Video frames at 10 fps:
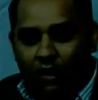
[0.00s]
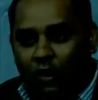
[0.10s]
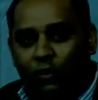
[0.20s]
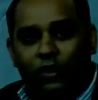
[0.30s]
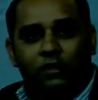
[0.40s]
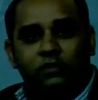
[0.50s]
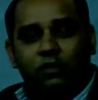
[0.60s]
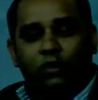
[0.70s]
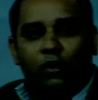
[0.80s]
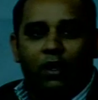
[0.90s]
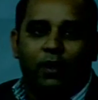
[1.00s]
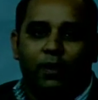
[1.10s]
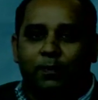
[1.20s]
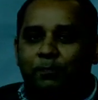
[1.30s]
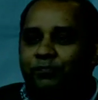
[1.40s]
Okay,
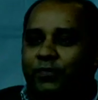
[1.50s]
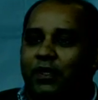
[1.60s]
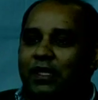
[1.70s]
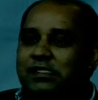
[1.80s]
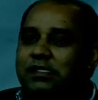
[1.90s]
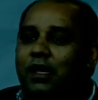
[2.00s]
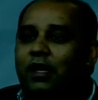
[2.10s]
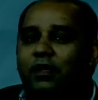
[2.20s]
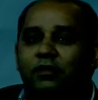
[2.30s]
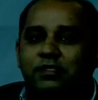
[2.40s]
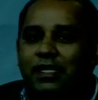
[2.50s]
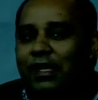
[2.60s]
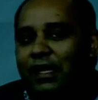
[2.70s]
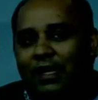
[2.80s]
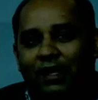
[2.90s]
so yes, I
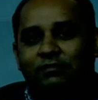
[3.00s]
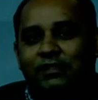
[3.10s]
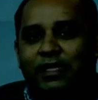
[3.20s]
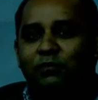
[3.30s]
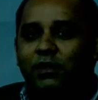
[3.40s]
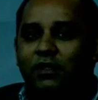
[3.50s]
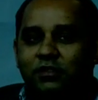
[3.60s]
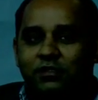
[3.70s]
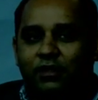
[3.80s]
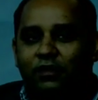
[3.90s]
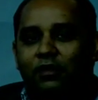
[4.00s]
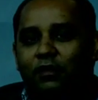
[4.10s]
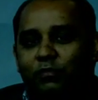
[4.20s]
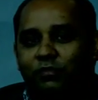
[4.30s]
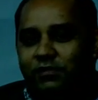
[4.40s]
understand I have 10 minutes,
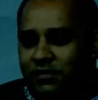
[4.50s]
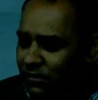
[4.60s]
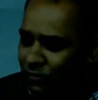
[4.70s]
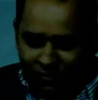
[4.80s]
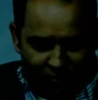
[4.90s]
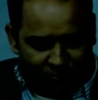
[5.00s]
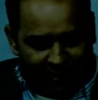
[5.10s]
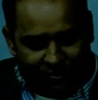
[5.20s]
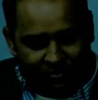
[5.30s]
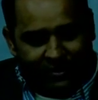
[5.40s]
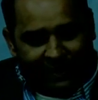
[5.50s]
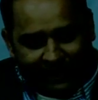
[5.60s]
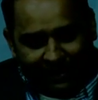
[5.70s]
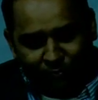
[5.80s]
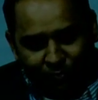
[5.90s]
and Professor Kundu has
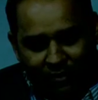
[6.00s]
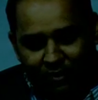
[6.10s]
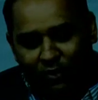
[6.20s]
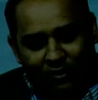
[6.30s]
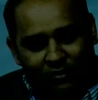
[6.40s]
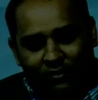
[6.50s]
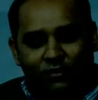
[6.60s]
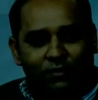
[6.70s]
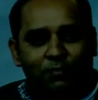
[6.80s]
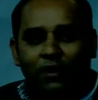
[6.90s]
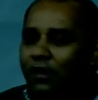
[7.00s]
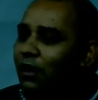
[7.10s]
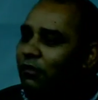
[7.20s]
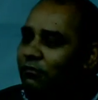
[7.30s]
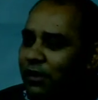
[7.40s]
really helped me a lot in the
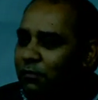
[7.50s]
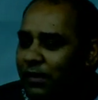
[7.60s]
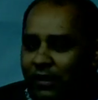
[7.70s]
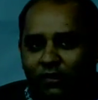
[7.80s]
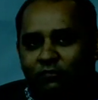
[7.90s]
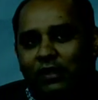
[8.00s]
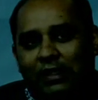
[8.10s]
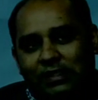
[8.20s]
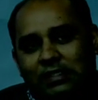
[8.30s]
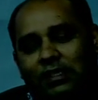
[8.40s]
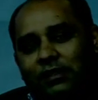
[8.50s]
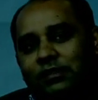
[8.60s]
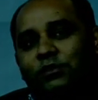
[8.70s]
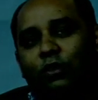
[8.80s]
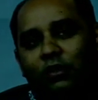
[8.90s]
very beginning when he
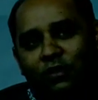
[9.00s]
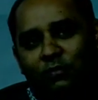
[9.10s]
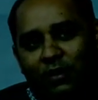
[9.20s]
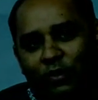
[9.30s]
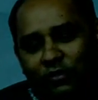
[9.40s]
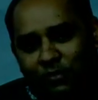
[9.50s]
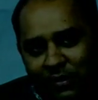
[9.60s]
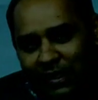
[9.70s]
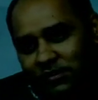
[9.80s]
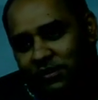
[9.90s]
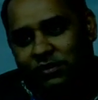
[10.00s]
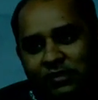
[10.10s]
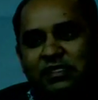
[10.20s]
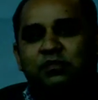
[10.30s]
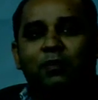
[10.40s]
started talking about
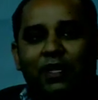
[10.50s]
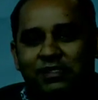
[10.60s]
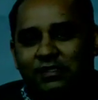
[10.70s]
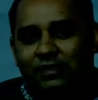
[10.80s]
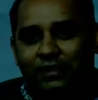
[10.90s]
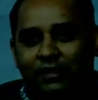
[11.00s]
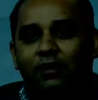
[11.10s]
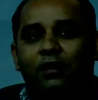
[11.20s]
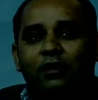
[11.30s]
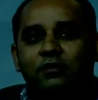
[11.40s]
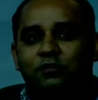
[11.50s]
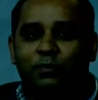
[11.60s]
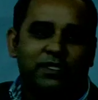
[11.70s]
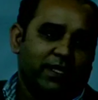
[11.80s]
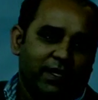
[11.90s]
urbanization, smart city. So
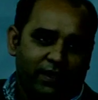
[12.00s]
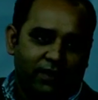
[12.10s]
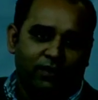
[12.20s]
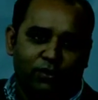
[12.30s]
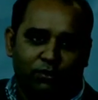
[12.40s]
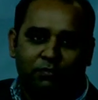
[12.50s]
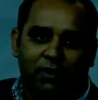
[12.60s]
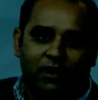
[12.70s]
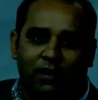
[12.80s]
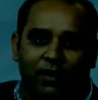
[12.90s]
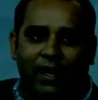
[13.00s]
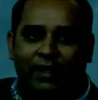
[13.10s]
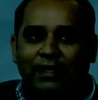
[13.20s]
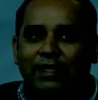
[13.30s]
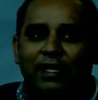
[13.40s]
basically, I
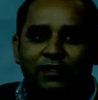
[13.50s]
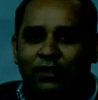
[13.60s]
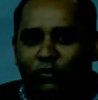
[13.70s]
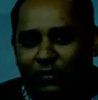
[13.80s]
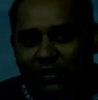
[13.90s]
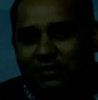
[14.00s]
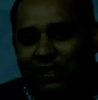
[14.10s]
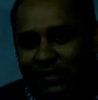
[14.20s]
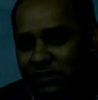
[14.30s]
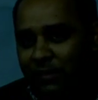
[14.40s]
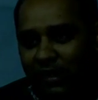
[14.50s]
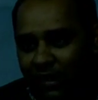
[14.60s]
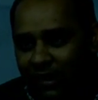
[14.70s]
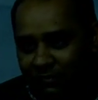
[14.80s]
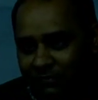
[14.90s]
can cut down my slides by
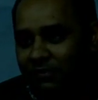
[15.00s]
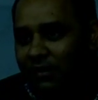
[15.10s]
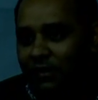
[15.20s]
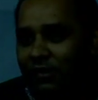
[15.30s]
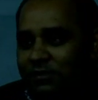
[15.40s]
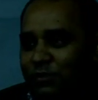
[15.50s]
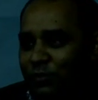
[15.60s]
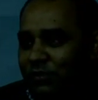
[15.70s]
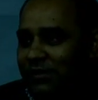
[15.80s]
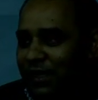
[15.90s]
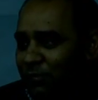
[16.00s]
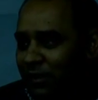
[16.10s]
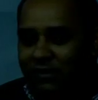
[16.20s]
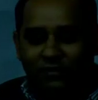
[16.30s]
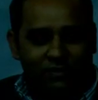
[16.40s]
half. So 10
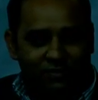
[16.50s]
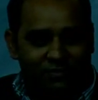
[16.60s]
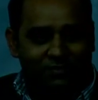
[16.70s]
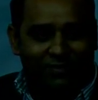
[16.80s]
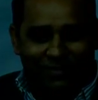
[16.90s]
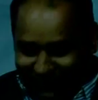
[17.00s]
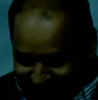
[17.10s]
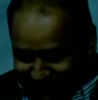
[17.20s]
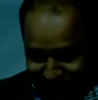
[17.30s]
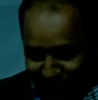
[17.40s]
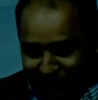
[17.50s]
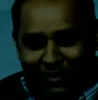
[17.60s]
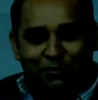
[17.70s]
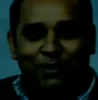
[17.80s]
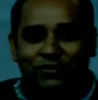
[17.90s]
minutes is
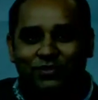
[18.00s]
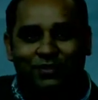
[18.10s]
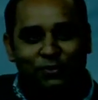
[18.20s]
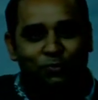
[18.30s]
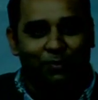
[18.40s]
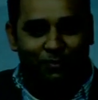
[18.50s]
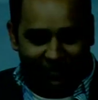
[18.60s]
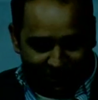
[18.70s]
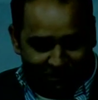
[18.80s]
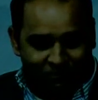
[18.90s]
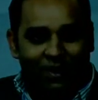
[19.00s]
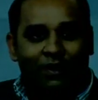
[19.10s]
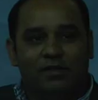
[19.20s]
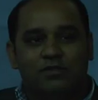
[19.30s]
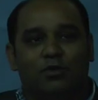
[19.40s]
pretty much doable.
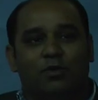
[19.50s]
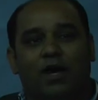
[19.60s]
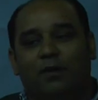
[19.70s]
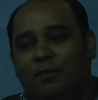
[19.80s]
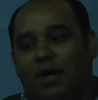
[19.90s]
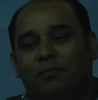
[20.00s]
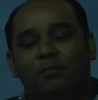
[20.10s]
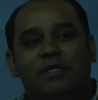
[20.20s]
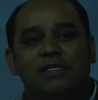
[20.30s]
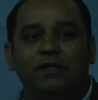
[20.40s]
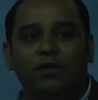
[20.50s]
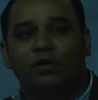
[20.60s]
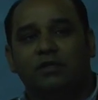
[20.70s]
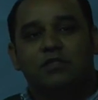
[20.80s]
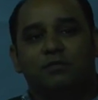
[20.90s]
So I'm presenting
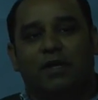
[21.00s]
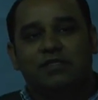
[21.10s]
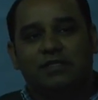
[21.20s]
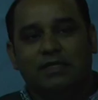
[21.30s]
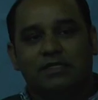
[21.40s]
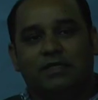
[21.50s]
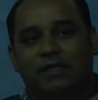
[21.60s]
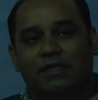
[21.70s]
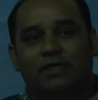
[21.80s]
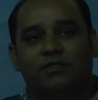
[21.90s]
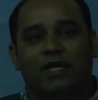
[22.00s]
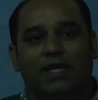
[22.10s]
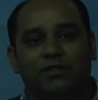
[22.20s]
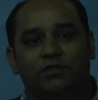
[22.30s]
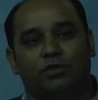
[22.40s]
on smart cities in India,
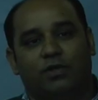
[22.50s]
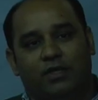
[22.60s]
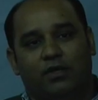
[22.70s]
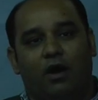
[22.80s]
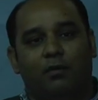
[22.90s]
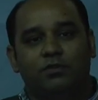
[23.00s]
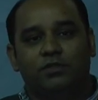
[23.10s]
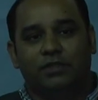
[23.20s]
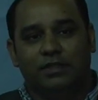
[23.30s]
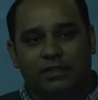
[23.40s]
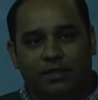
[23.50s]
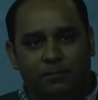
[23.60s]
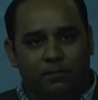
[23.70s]
challenge or an opportunity.